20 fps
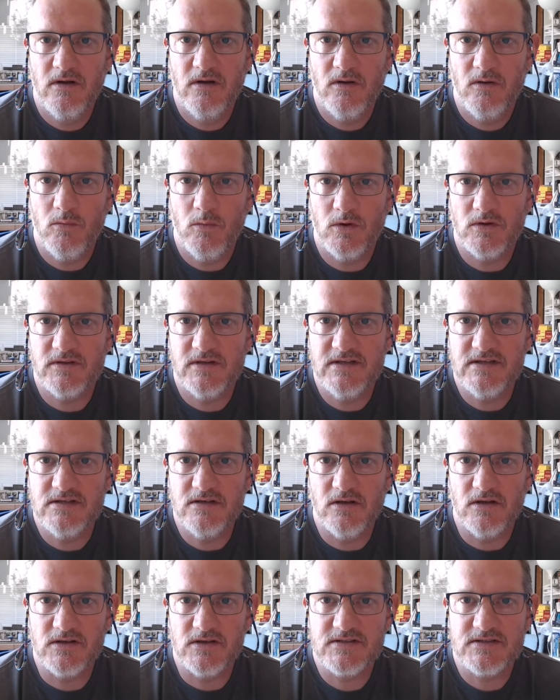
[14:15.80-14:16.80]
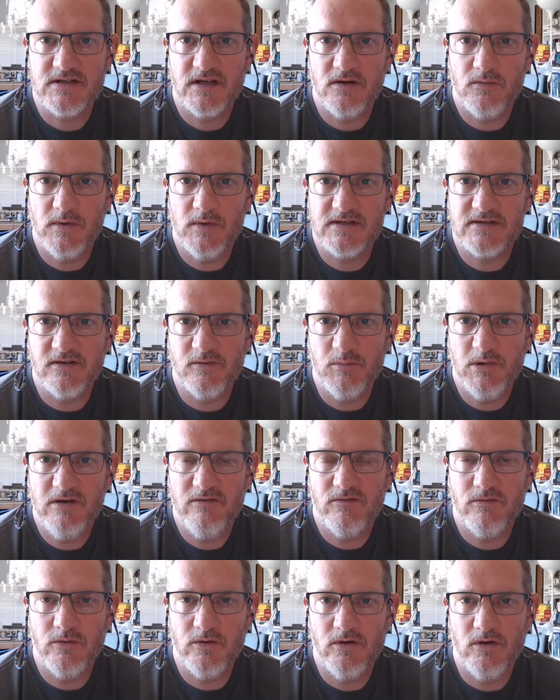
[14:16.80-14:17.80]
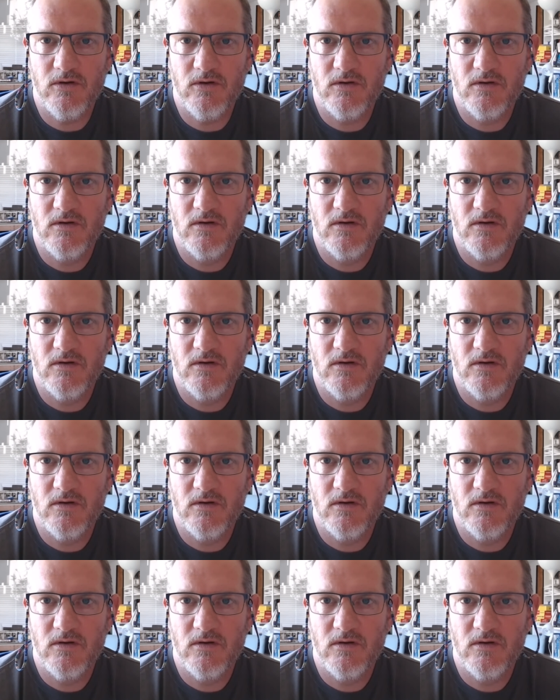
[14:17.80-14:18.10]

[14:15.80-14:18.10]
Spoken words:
what these last 10 weeks have been for you,